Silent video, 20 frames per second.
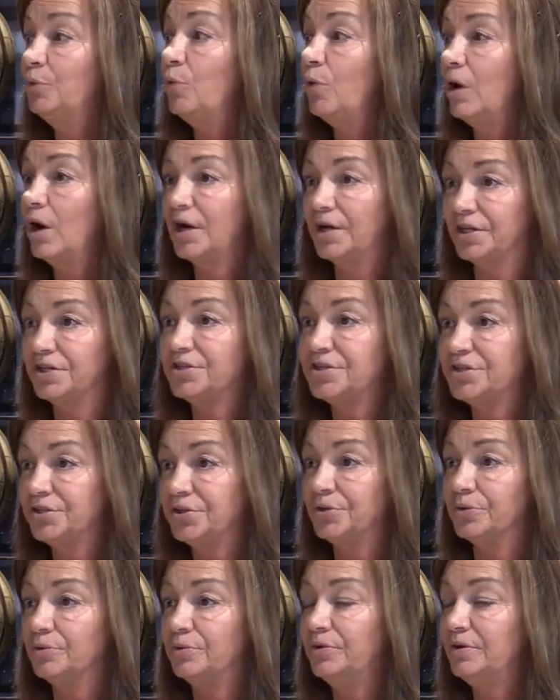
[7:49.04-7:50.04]
wanted
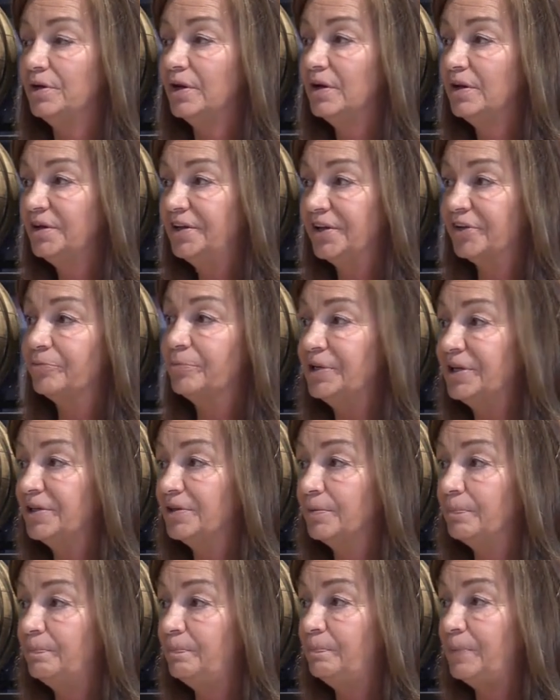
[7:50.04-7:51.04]
to give
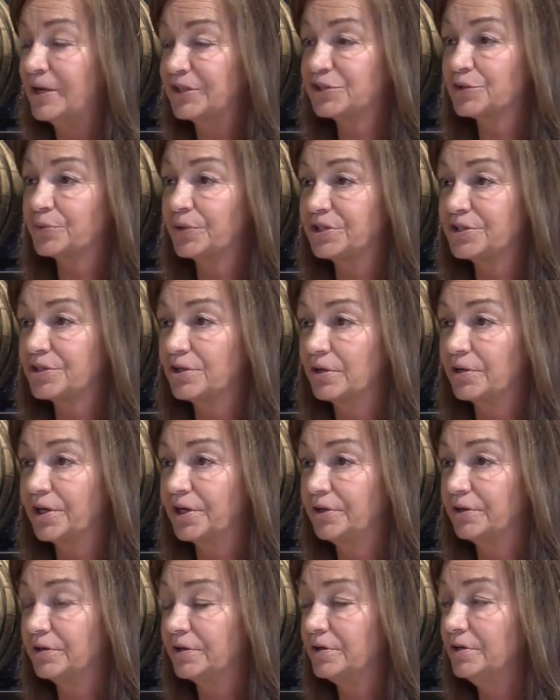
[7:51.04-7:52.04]
me the best race car
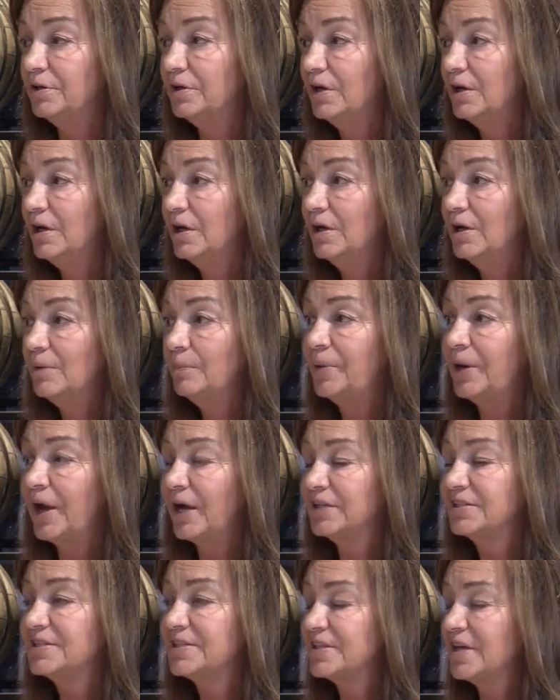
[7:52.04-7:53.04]
he could. But
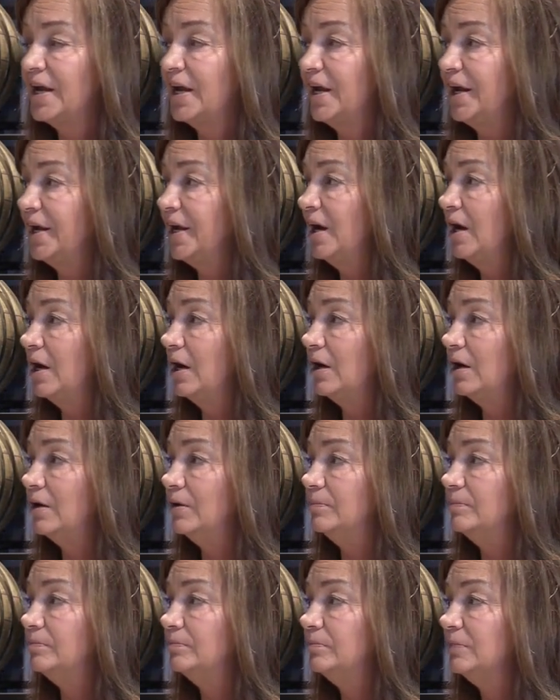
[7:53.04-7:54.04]
I'd say,
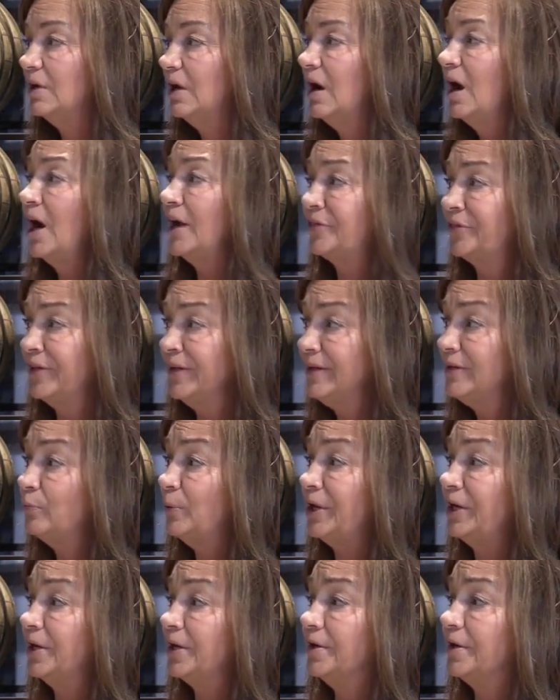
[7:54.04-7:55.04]
I think
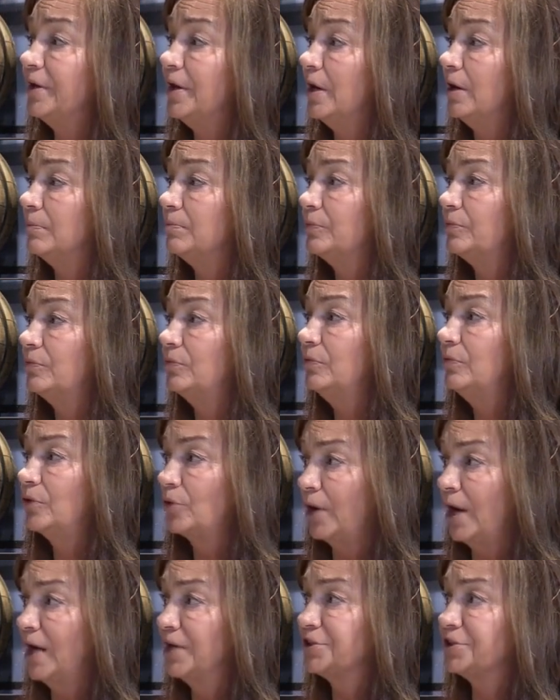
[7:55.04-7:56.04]
we ended up
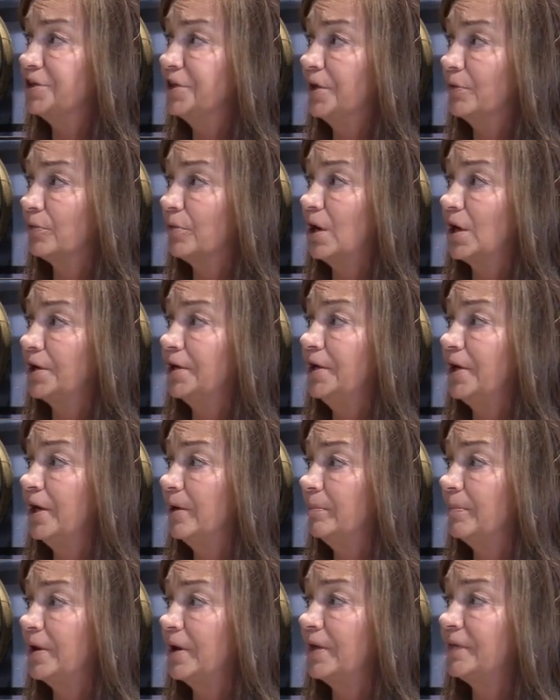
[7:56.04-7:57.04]
crashing at
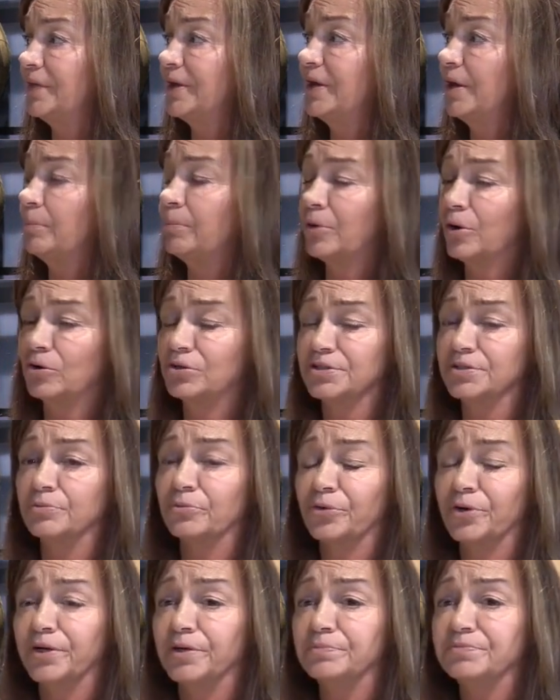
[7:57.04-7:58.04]
Rockingham, and I think I broke
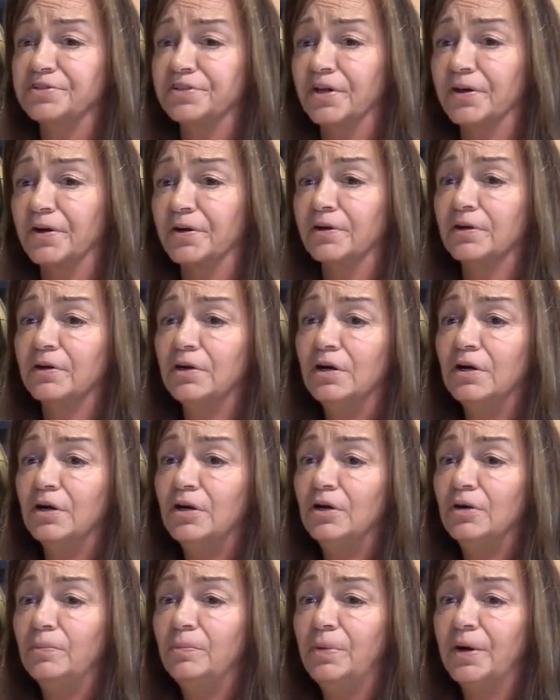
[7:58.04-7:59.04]
some ribs there,
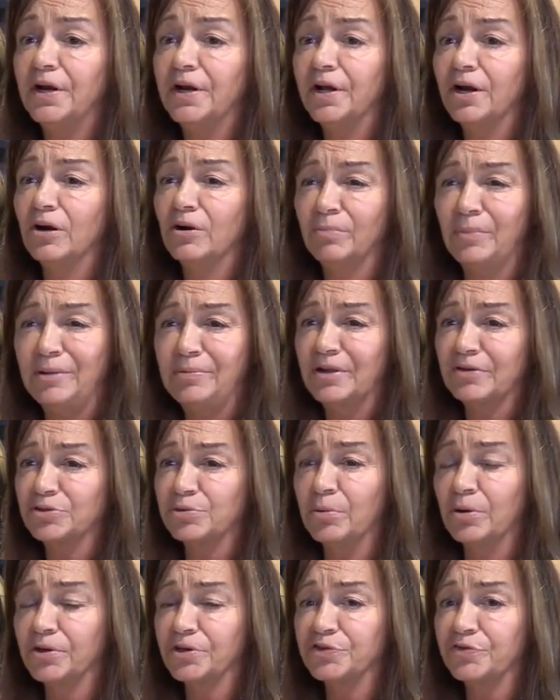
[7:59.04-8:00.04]
but, or maybe that
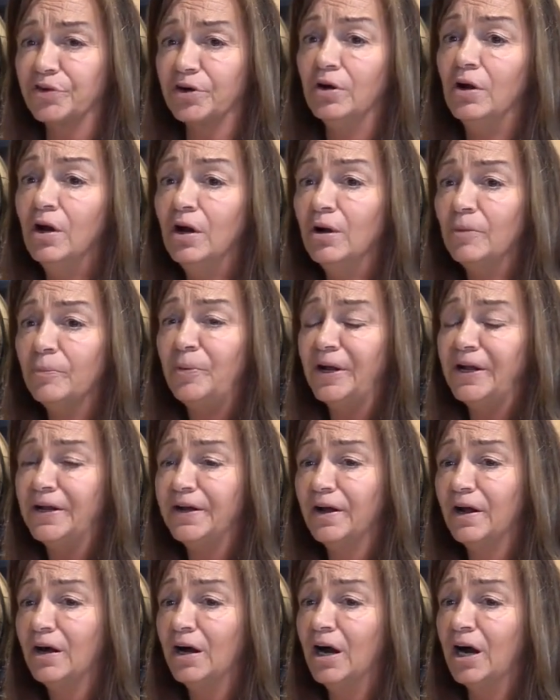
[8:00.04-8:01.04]
was Martinsville,
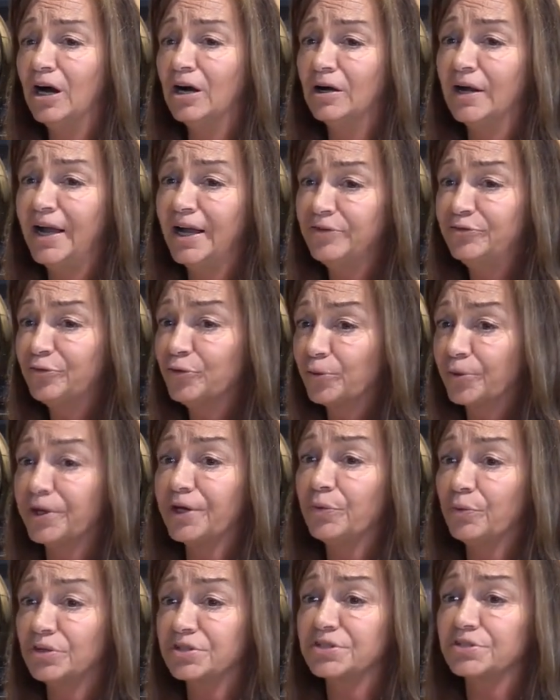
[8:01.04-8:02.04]
but, Ed
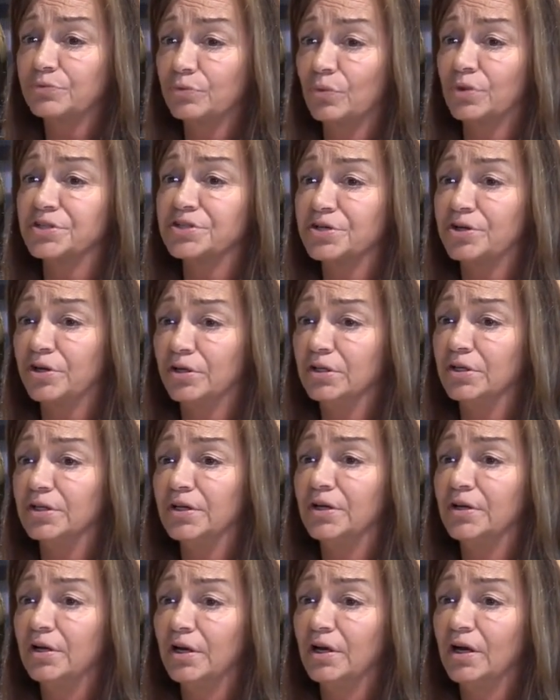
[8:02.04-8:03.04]
Faree was
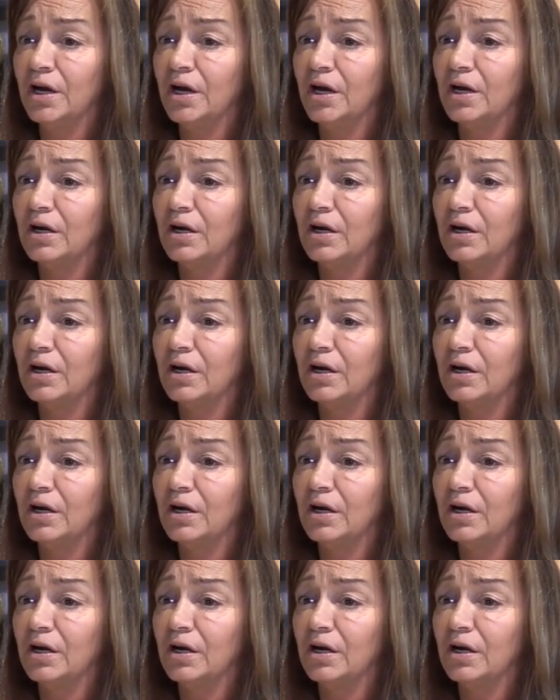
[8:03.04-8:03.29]
good.